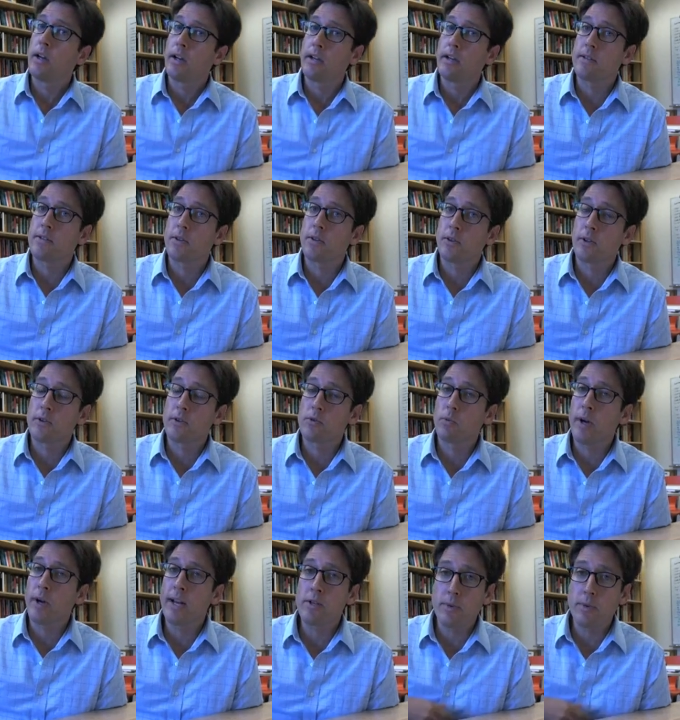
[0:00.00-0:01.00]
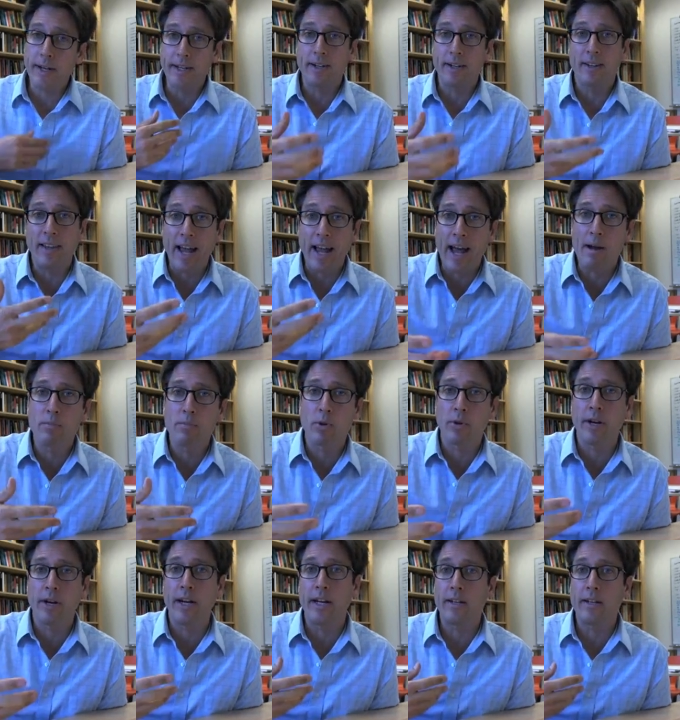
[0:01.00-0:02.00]
And so there's ways we can
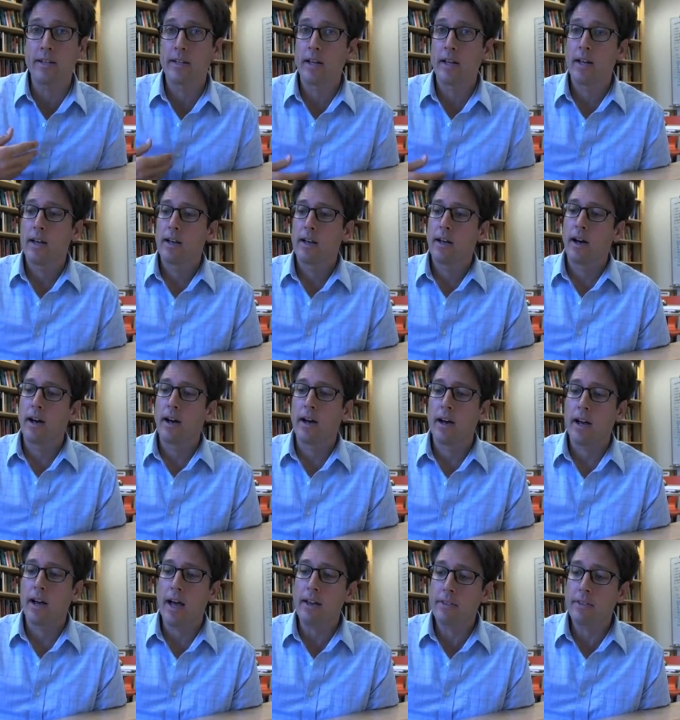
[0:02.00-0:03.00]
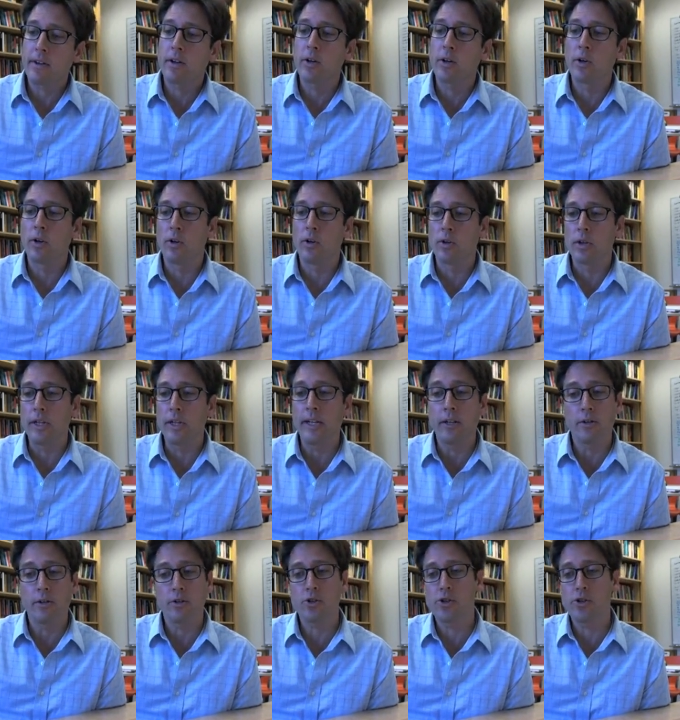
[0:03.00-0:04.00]
elaborate ethical
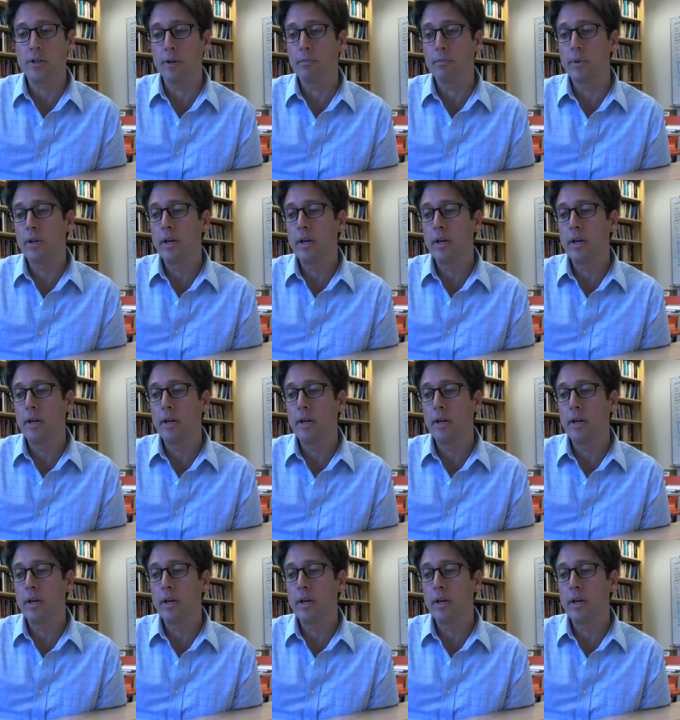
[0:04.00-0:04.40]
leadership.